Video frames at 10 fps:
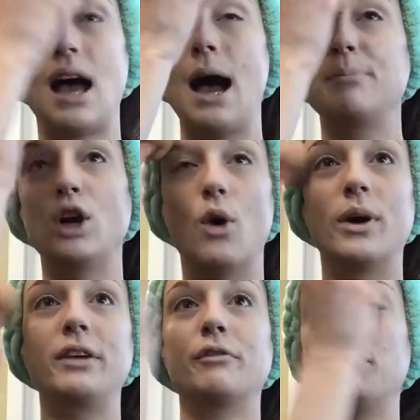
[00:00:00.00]
I'm
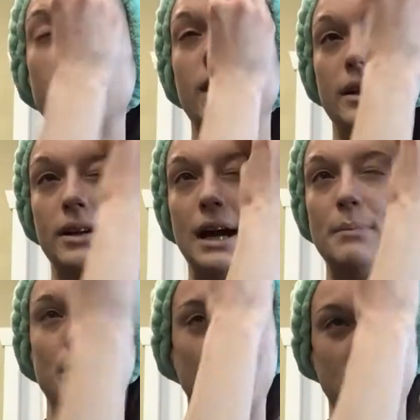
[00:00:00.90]
going for it.
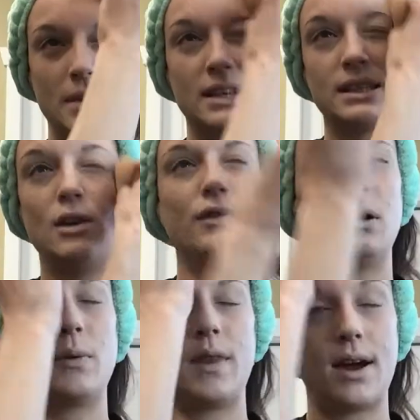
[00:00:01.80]
I'm putting myself
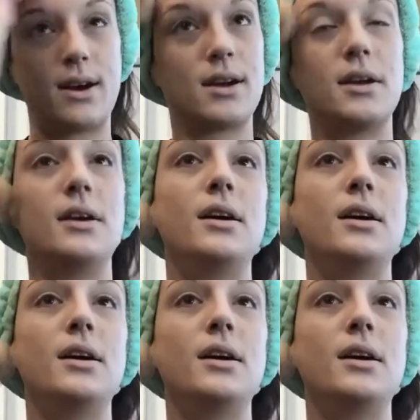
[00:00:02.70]
out there.